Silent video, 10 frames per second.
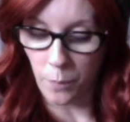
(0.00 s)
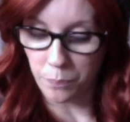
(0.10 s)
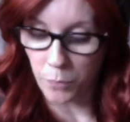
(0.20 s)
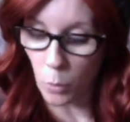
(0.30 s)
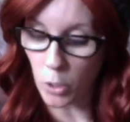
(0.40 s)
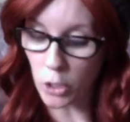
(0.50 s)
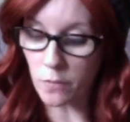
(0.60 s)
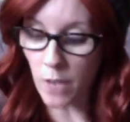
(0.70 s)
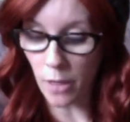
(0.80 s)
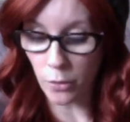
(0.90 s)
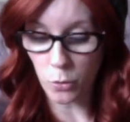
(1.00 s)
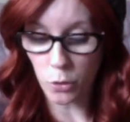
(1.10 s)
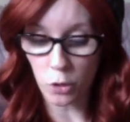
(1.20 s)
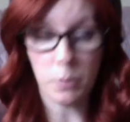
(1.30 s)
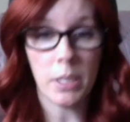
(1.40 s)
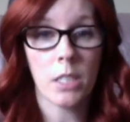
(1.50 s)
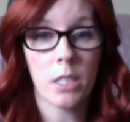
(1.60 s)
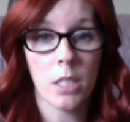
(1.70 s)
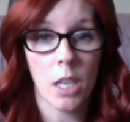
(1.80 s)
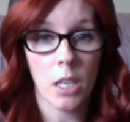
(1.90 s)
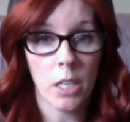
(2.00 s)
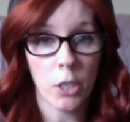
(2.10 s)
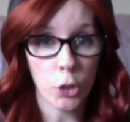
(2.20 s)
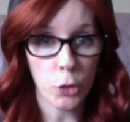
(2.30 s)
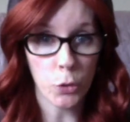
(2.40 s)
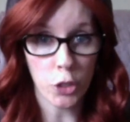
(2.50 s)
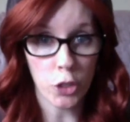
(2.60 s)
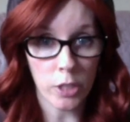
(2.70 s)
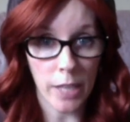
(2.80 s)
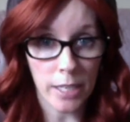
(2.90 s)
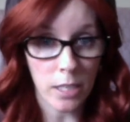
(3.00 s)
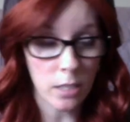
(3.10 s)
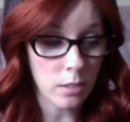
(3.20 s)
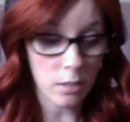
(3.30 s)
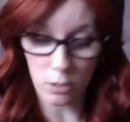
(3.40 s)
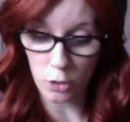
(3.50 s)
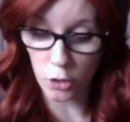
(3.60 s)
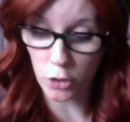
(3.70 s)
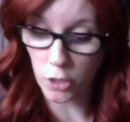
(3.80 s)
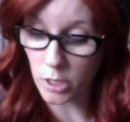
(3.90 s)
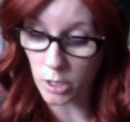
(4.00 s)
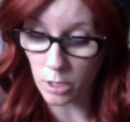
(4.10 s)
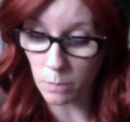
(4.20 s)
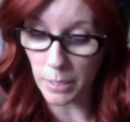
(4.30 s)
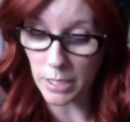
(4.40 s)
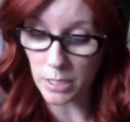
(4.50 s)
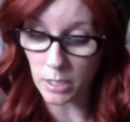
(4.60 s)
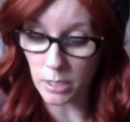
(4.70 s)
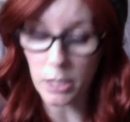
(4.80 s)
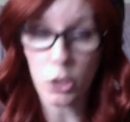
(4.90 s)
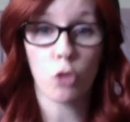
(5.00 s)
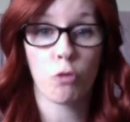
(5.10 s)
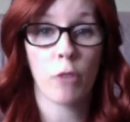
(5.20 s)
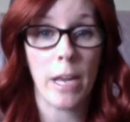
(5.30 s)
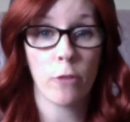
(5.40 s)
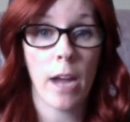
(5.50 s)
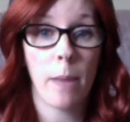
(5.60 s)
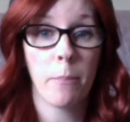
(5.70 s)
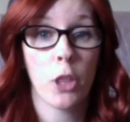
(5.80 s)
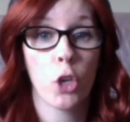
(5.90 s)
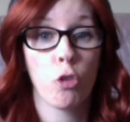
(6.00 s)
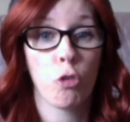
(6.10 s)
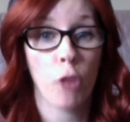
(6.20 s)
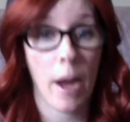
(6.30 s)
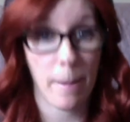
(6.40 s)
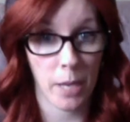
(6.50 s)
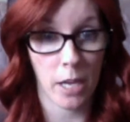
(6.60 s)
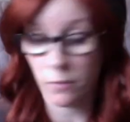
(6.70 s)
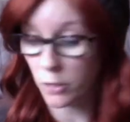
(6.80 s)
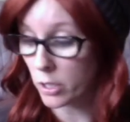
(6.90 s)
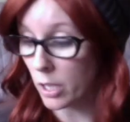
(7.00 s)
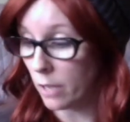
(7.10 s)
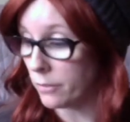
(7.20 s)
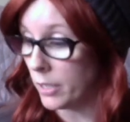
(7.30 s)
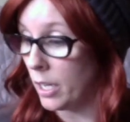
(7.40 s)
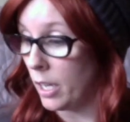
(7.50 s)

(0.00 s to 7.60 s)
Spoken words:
Once you've gotten those 2 pieces done and glued to your leggings, you're just going to basically saran wrap the crap out of yourself.